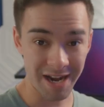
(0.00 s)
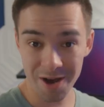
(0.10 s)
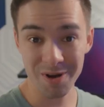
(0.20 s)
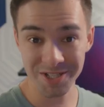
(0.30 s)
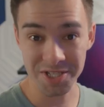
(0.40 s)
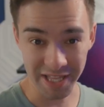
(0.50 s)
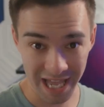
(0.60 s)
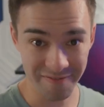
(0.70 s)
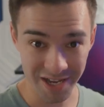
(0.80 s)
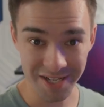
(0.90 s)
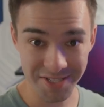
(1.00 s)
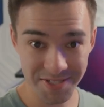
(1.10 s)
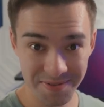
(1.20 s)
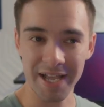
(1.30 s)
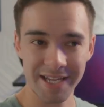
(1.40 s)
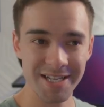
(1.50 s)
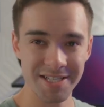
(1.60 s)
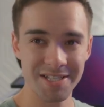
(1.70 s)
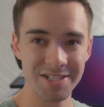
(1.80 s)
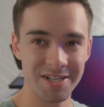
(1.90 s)
Now on to the caveats. I guess
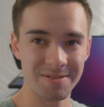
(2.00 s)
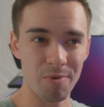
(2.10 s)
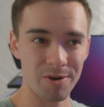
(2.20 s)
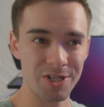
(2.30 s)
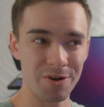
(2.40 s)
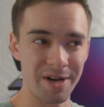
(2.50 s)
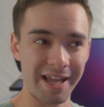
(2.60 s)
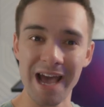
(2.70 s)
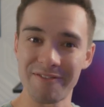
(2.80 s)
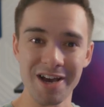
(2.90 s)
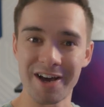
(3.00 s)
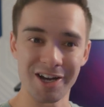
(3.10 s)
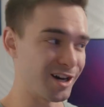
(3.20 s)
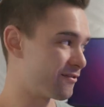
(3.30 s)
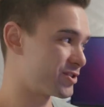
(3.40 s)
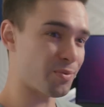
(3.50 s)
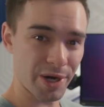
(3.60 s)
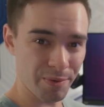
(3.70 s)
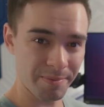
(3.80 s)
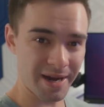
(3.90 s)
this is just more so a caveat of
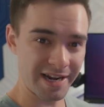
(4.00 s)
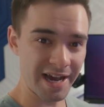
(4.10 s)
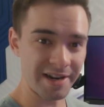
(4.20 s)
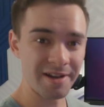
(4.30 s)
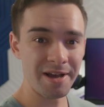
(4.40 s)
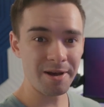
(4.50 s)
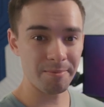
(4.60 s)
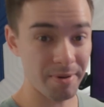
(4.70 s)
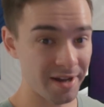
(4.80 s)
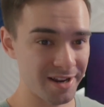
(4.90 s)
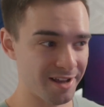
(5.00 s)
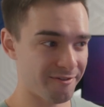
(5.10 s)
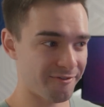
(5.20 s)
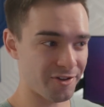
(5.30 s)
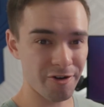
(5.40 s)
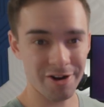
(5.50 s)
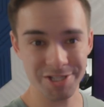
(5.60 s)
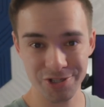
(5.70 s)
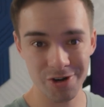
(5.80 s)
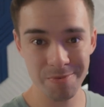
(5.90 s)
21:9, But if you're a
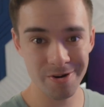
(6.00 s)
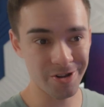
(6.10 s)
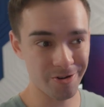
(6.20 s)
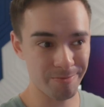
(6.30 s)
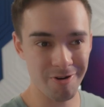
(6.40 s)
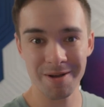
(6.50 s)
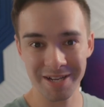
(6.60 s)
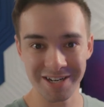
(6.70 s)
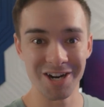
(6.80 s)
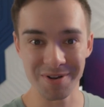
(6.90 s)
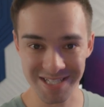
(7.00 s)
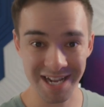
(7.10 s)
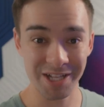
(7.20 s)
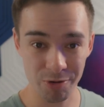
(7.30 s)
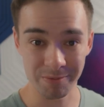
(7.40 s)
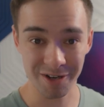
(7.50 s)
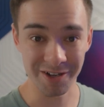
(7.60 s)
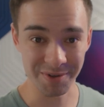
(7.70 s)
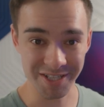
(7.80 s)
streamer, you're probably gonna know exactly where I'm going with